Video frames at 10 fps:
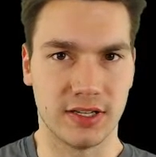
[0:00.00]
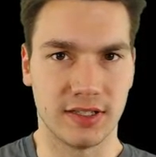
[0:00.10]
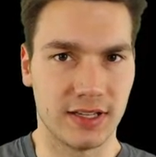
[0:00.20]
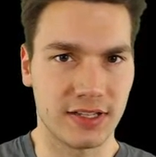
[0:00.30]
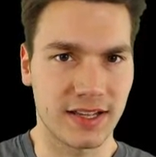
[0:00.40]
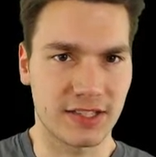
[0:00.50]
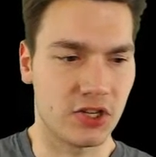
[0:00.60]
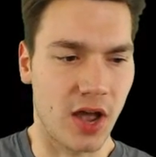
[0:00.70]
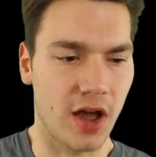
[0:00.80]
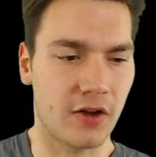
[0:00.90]
It, it gets
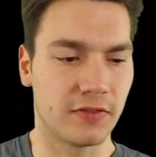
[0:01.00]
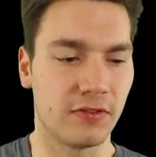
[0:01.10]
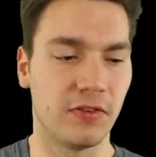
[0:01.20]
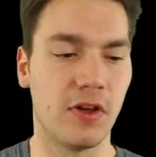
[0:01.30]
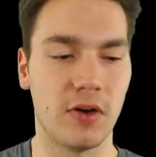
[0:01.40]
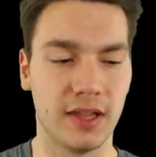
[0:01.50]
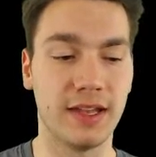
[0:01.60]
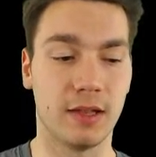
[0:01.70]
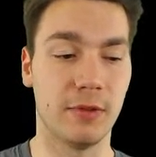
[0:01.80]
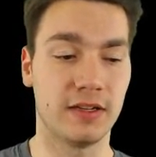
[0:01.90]
you out of the flow a
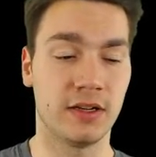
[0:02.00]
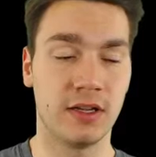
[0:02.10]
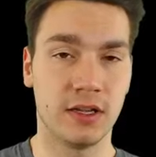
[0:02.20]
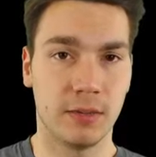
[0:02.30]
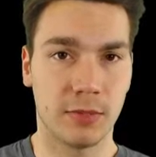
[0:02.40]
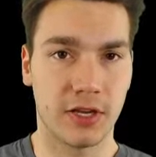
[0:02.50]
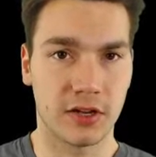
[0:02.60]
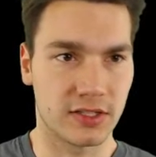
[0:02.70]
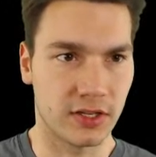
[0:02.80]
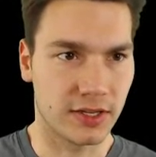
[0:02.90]
little bit
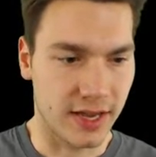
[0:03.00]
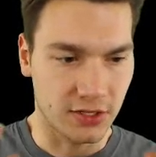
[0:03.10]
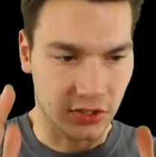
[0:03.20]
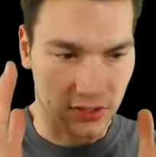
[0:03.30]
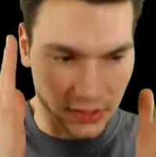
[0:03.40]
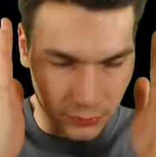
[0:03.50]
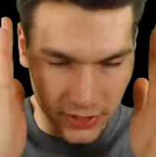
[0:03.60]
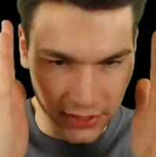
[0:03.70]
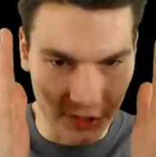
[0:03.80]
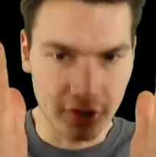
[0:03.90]
because you can just
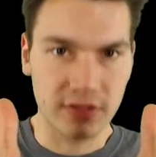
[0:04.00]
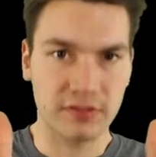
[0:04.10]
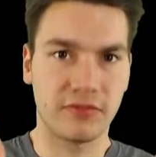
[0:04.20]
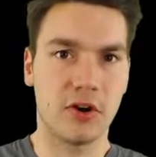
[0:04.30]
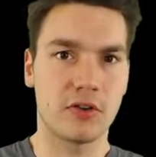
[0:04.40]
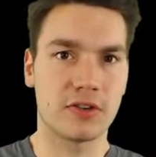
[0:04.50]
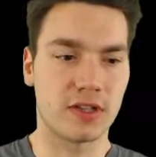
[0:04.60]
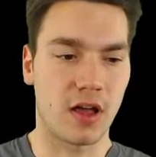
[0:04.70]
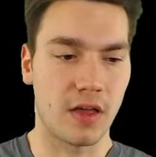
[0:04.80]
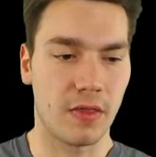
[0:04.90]
really just focus
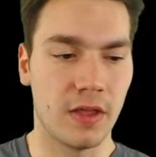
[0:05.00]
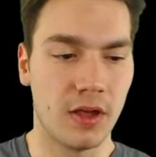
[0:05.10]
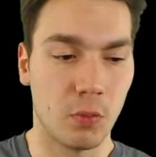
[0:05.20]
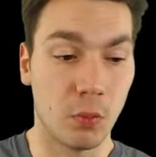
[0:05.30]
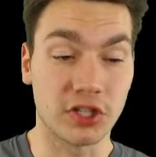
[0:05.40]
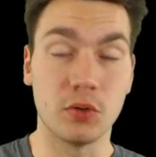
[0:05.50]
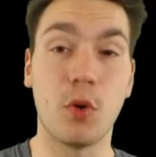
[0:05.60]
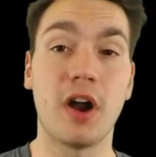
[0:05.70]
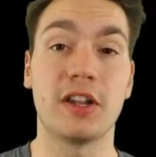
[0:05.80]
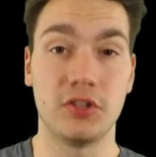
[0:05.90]
on what you
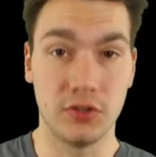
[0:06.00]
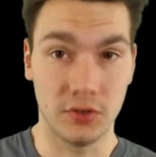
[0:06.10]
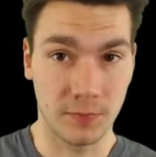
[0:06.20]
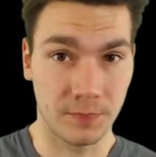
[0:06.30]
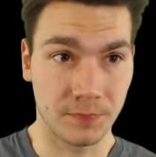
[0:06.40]
wanted to do.